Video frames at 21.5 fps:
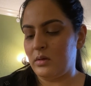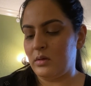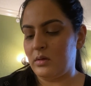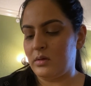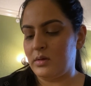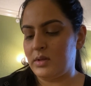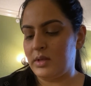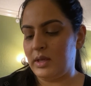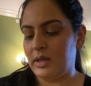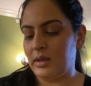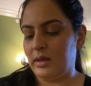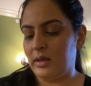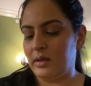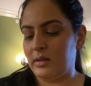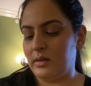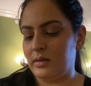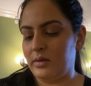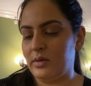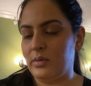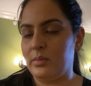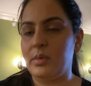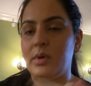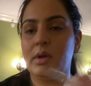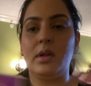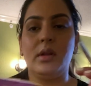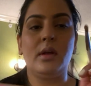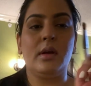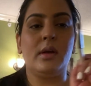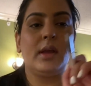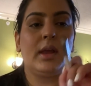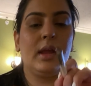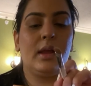Taking a little bit,
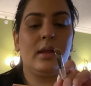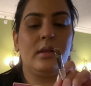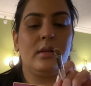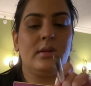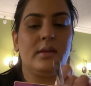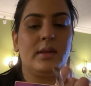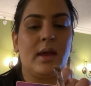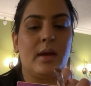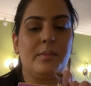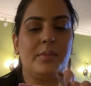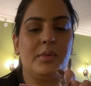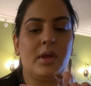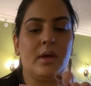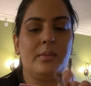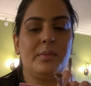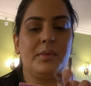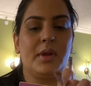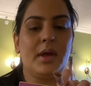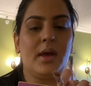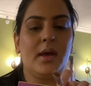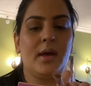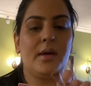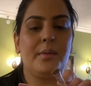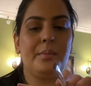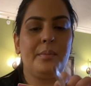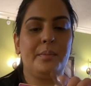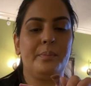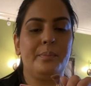again, dab, dab, dab.